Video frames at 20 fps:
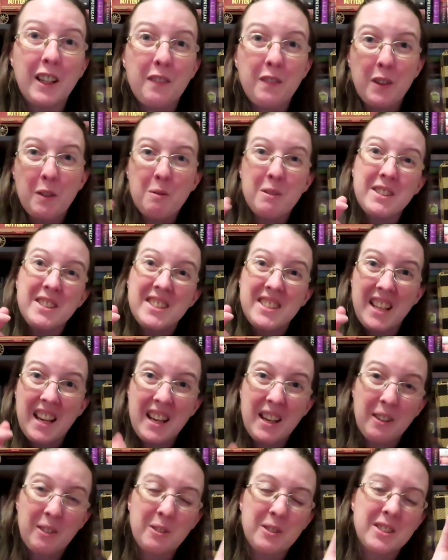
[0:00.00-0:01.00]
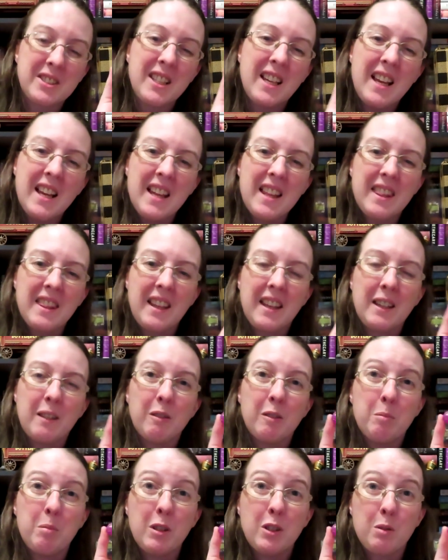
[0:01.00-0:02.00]
If it was tails, then it
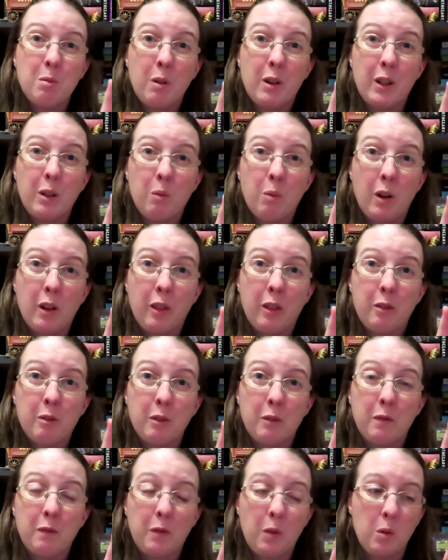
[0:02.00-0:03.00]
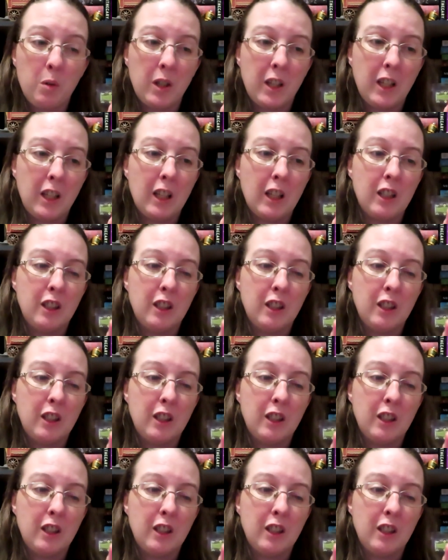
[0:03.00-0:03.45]
would be 21 through 40.